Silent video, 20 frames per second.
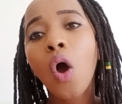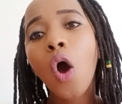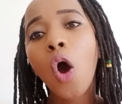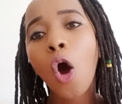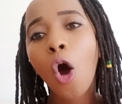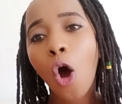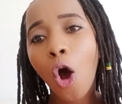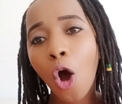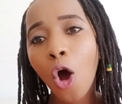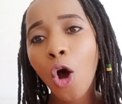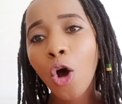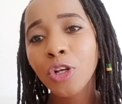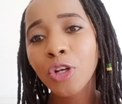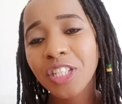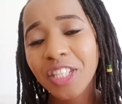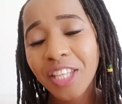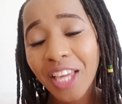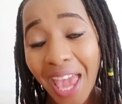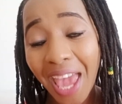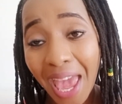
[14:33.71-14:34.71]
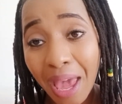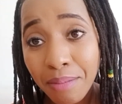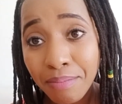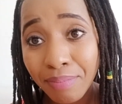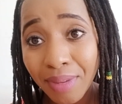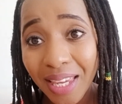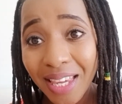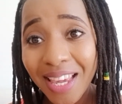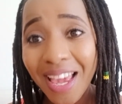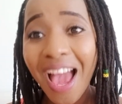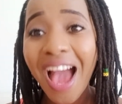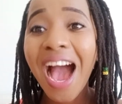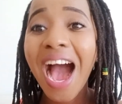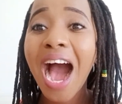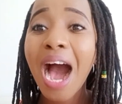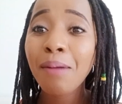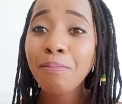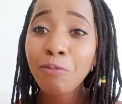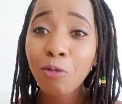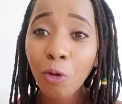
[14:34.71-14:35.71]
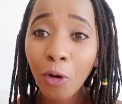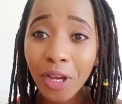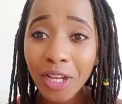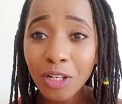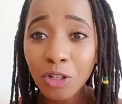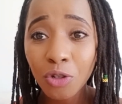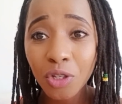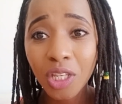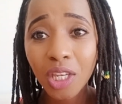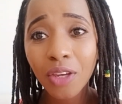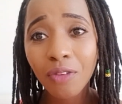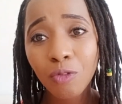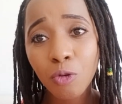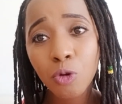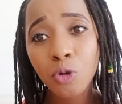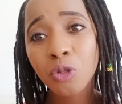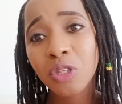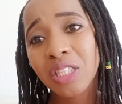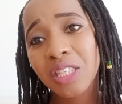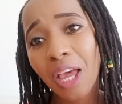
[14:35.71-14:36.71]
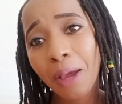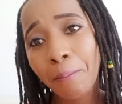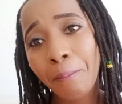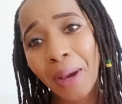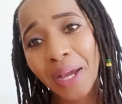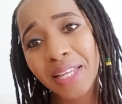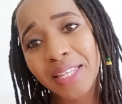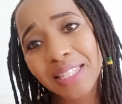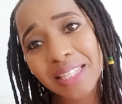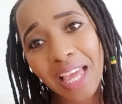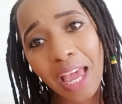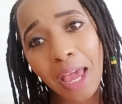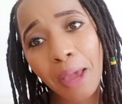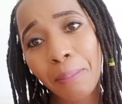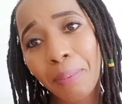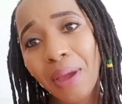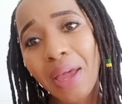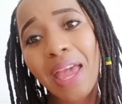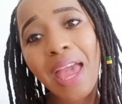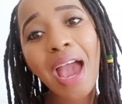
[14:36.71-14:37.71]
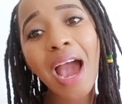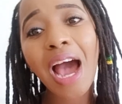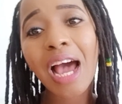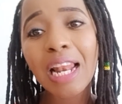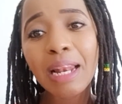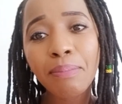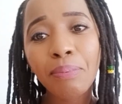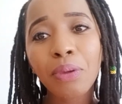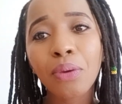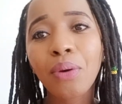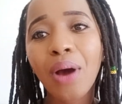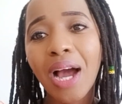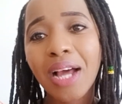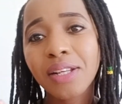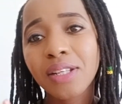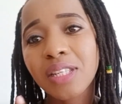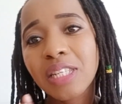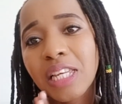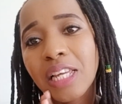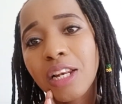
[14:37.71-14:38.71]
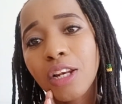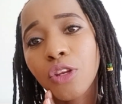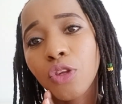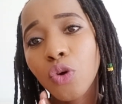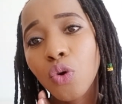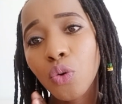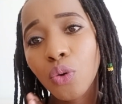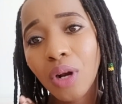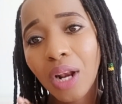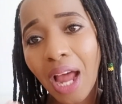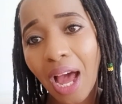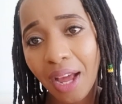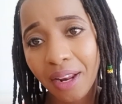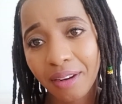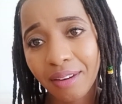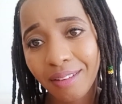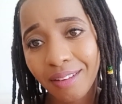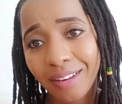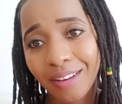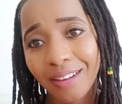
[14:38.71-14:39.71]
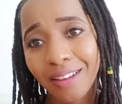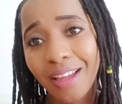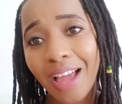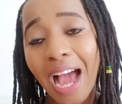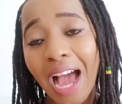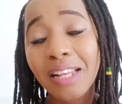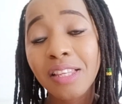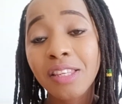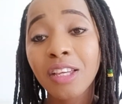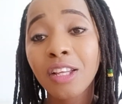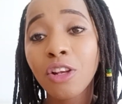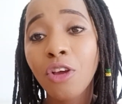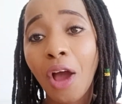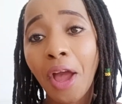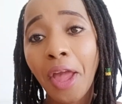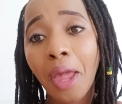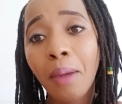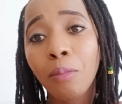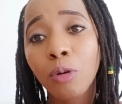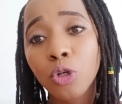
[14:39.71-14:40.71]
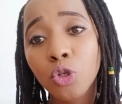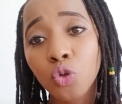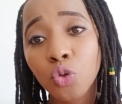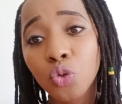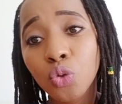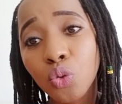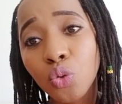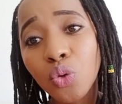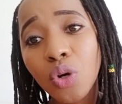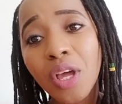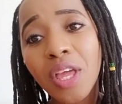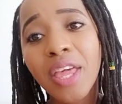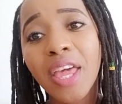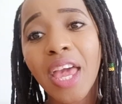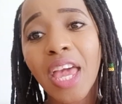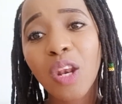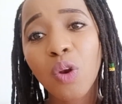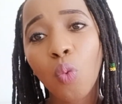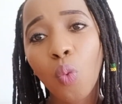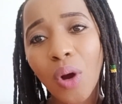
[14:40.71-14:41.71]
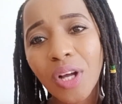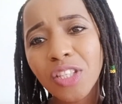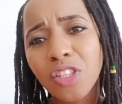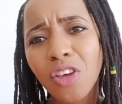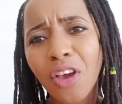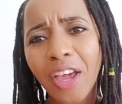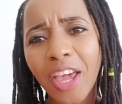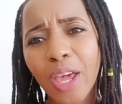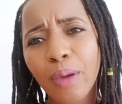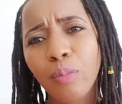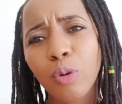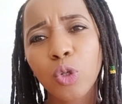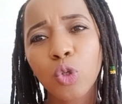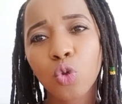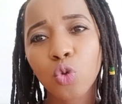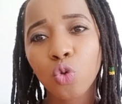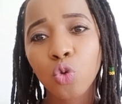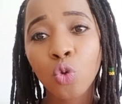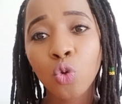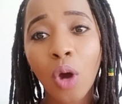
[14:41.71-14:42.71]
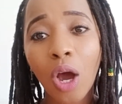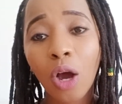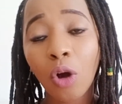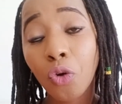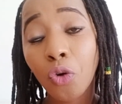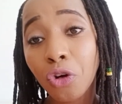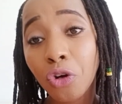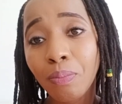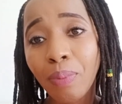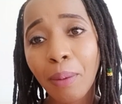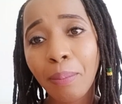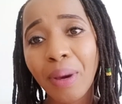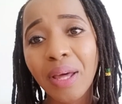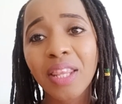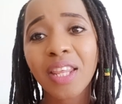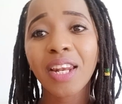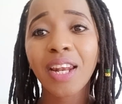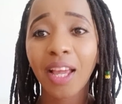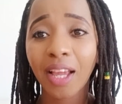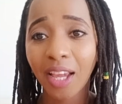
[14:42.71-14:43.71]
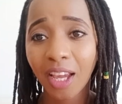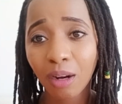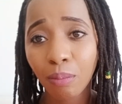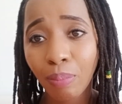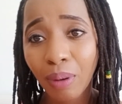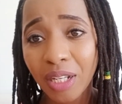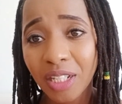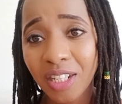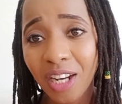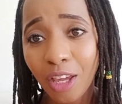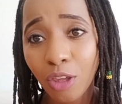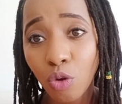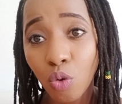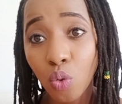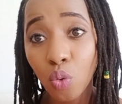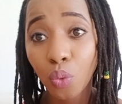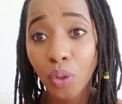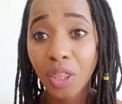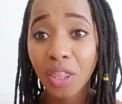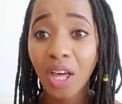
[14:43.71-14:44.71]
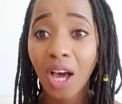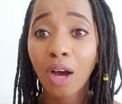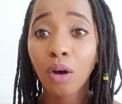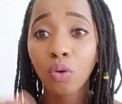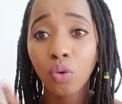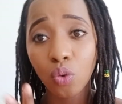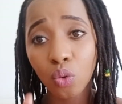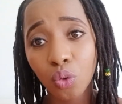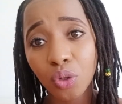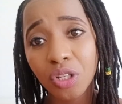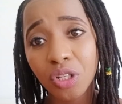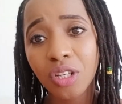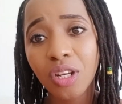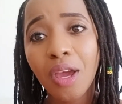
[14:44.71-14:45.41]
or DM me. I'm going to give you step by step, help you until you learn. until you're able to do. And once you're able to do a good paper, then I can partner you with a good